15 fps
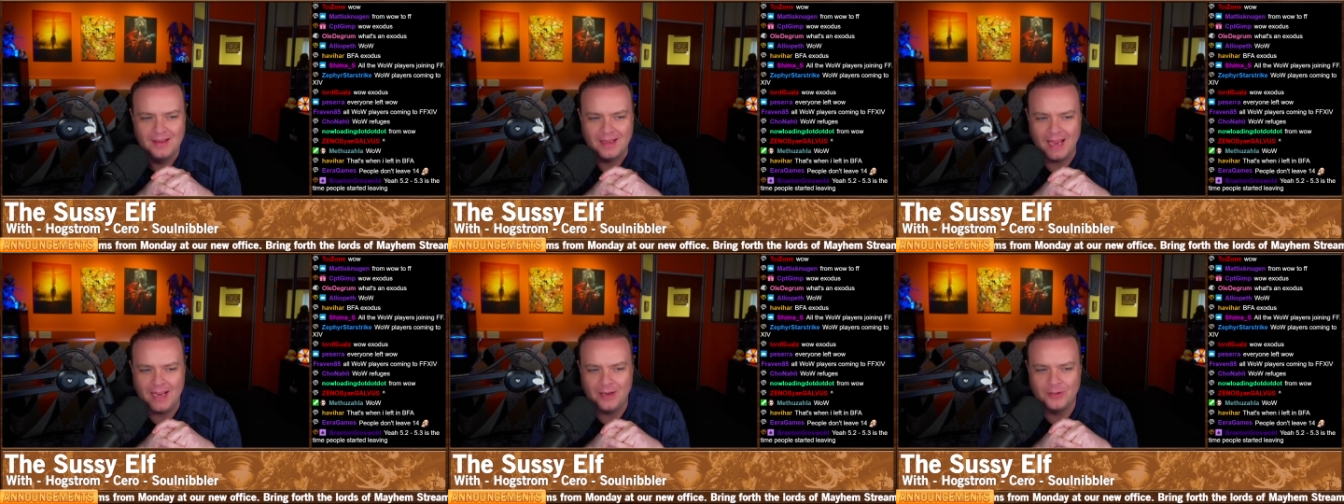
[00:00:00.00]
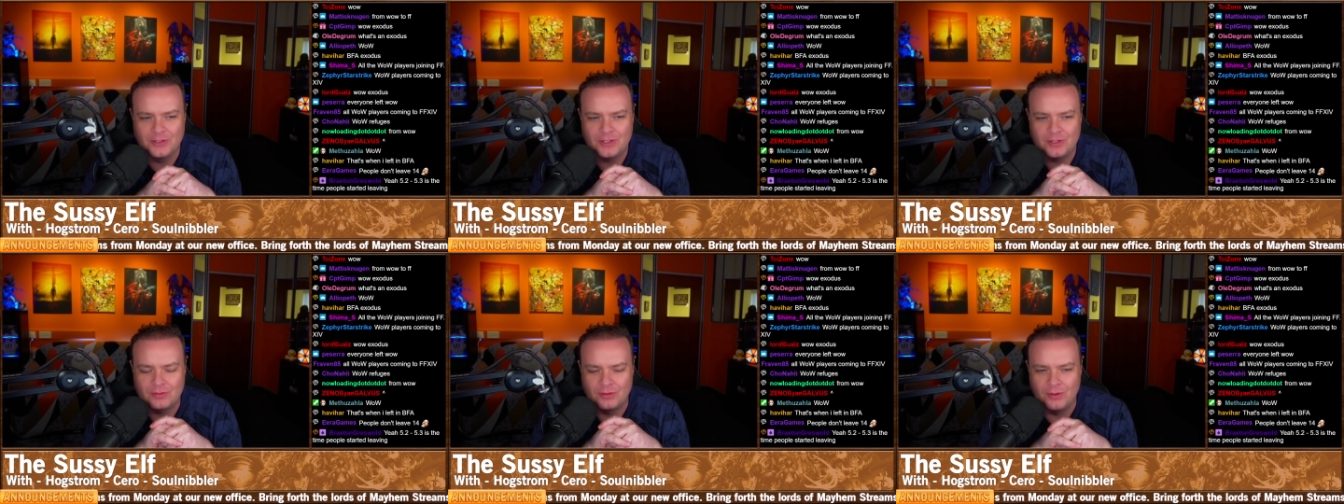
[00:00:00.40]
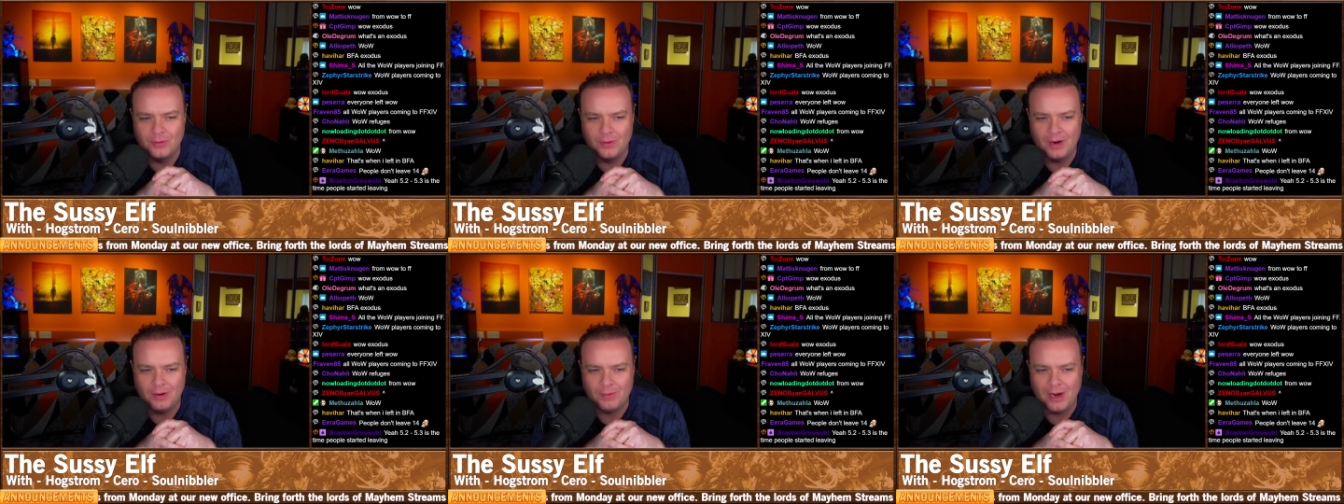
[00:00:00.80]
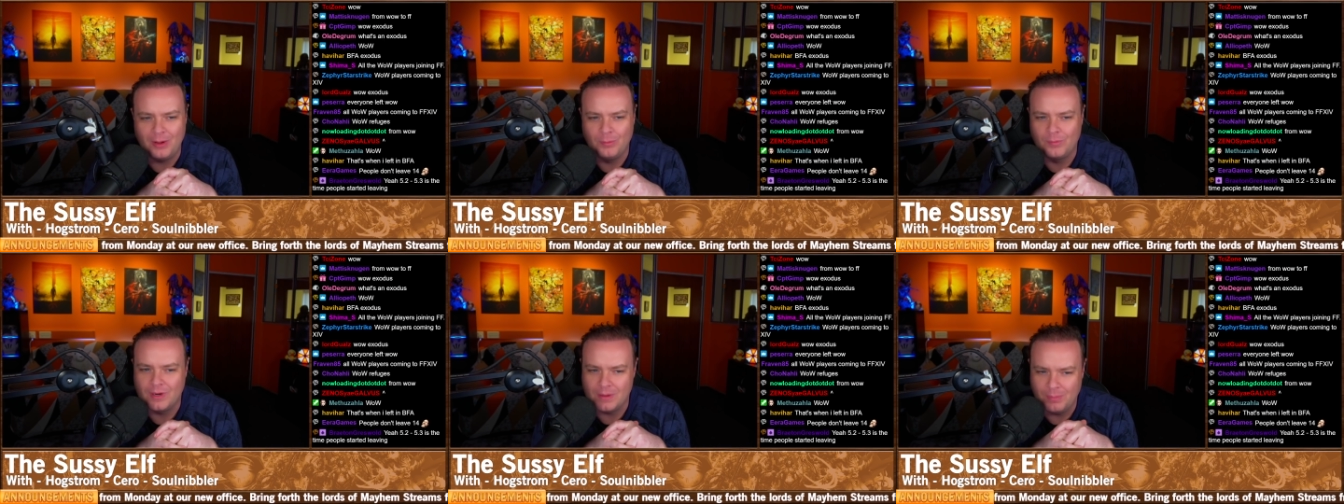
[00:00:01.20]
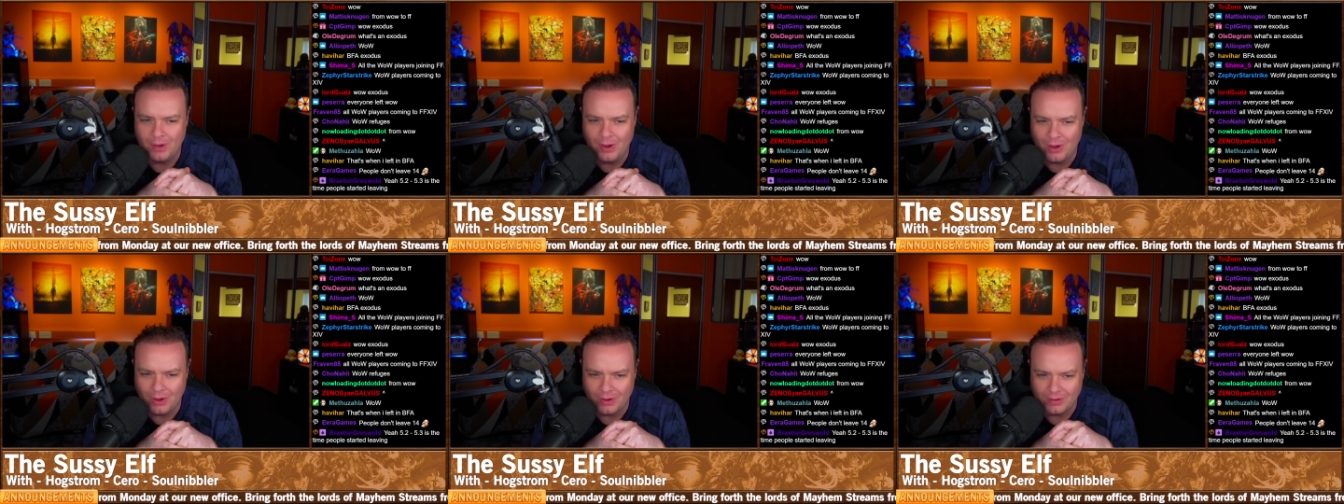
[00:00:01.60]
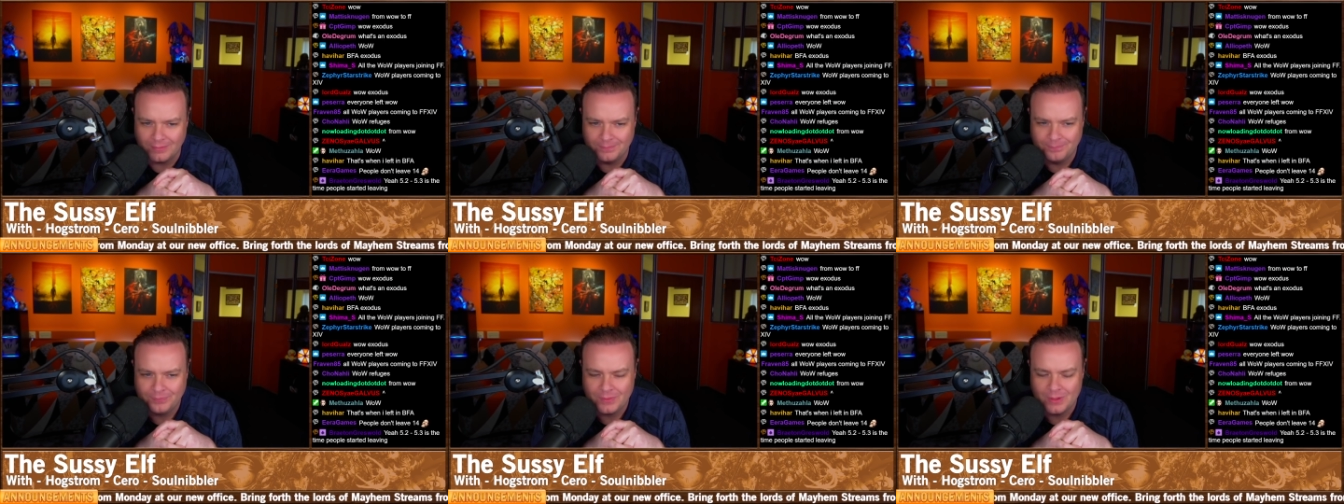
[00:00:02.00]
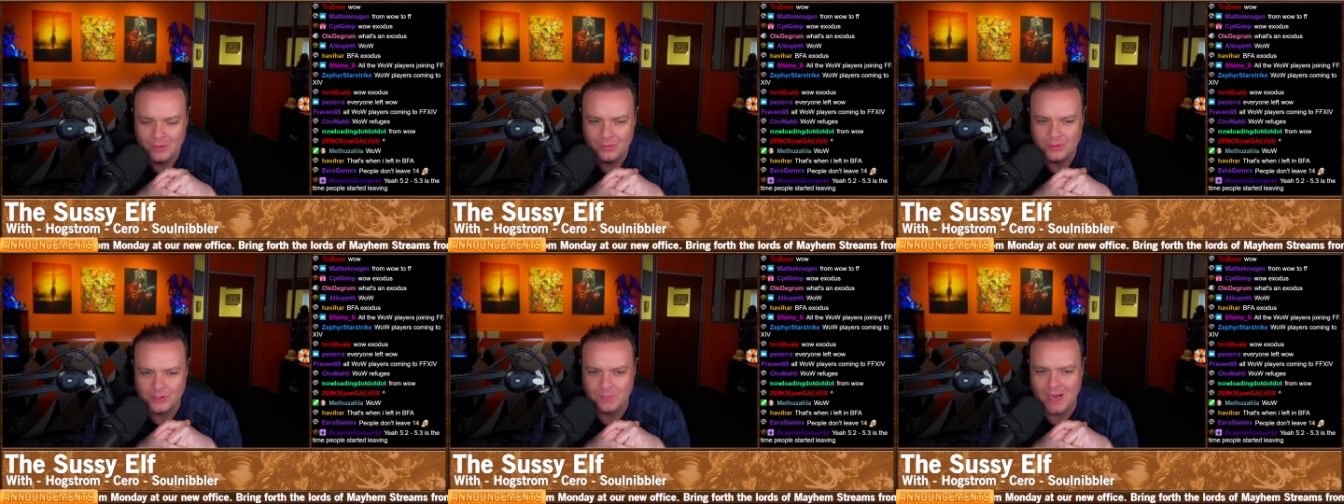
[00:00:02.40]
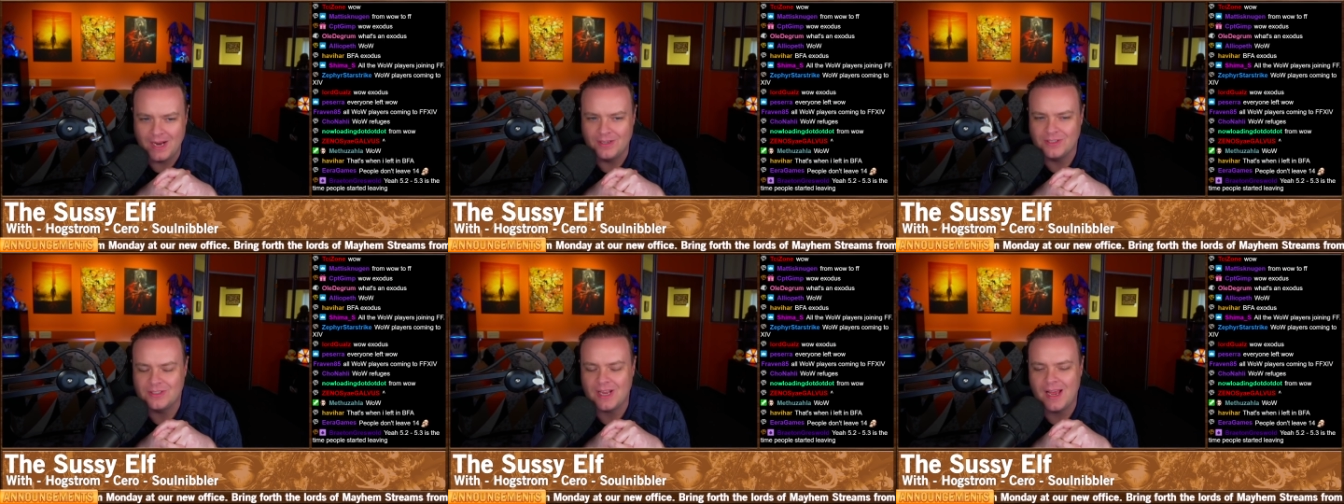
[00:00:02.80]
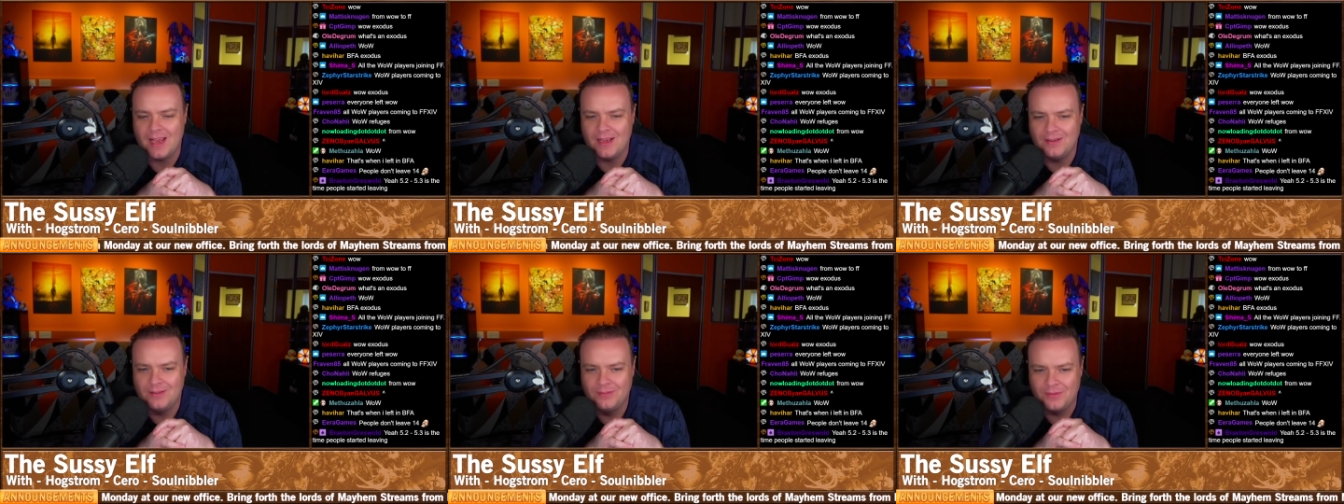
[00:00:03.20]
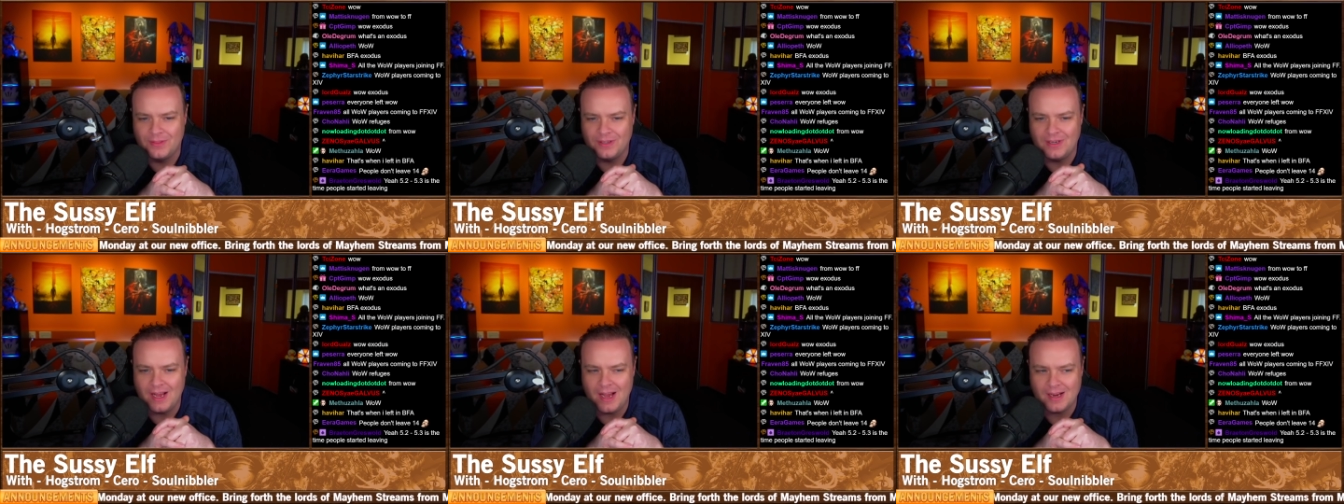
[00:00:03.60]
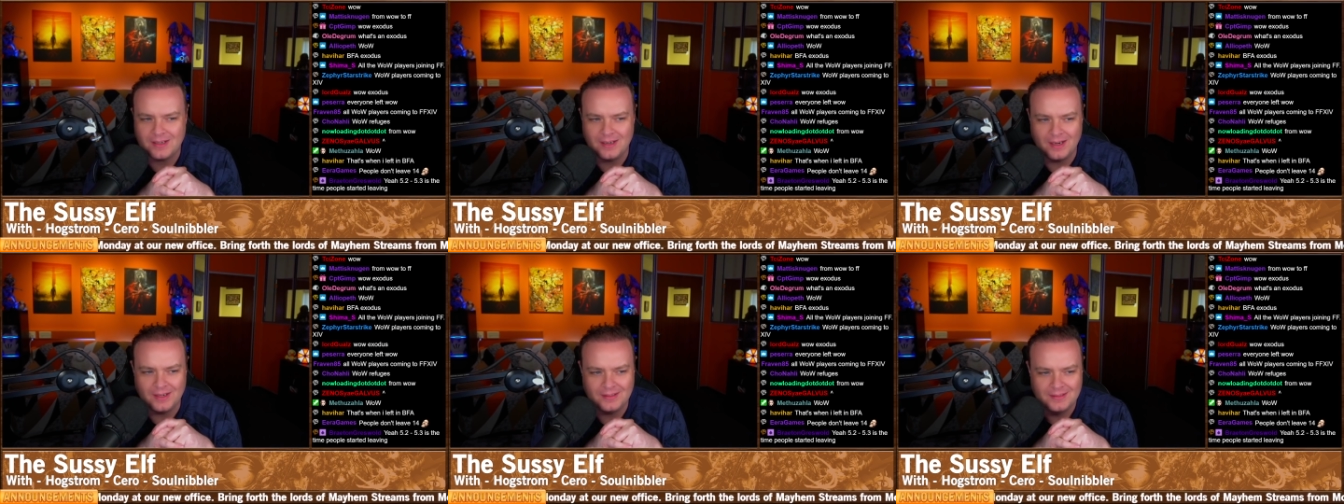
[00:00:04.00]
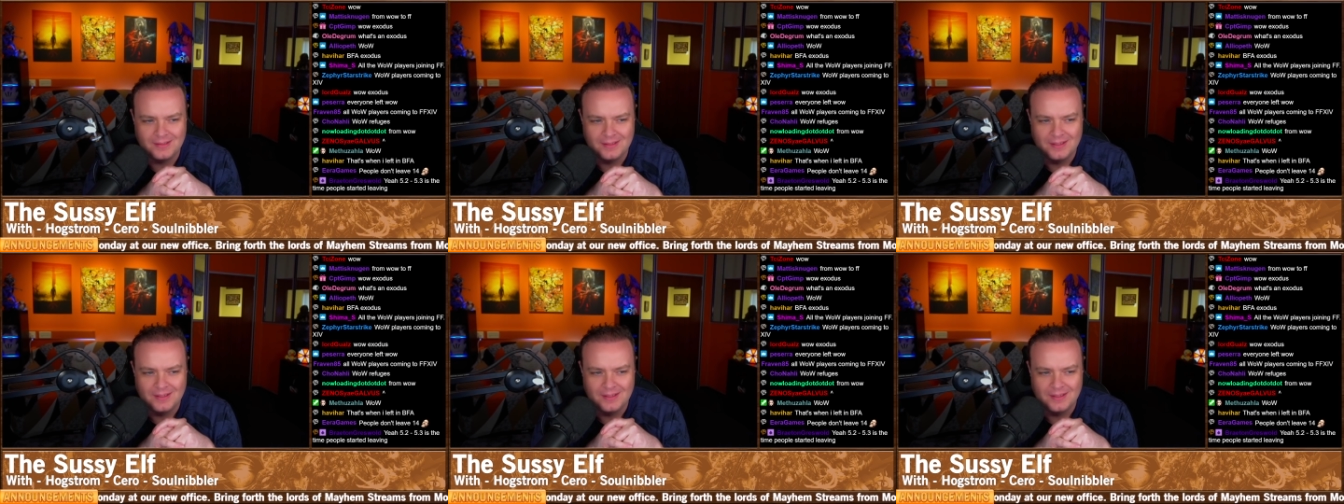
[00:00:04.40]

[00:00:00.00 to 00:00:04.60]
getting us through A Realm Reborn was my desire for the Dark Knight,